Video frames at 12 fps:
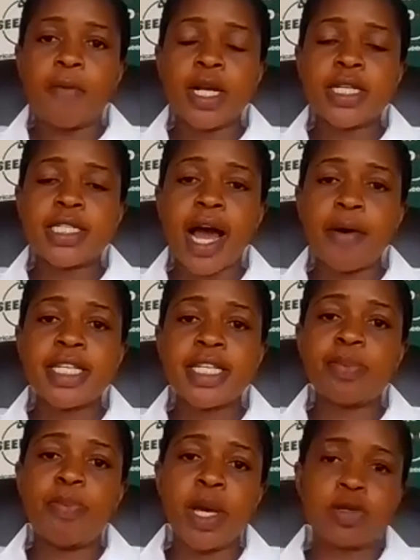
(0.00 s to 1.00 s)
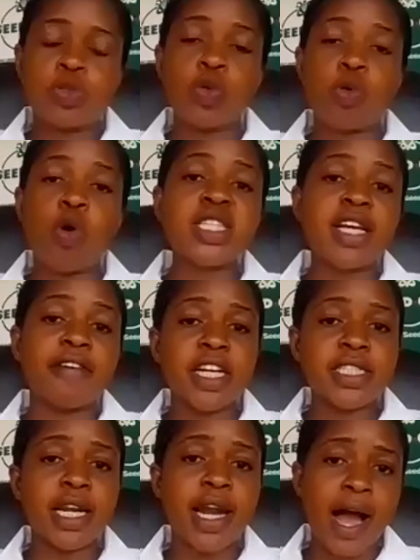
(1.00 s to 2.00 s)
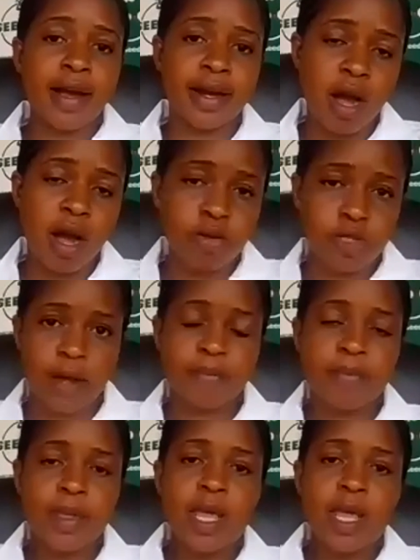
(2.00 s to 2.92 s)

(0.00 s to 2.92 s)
which speak to conservation agriculture,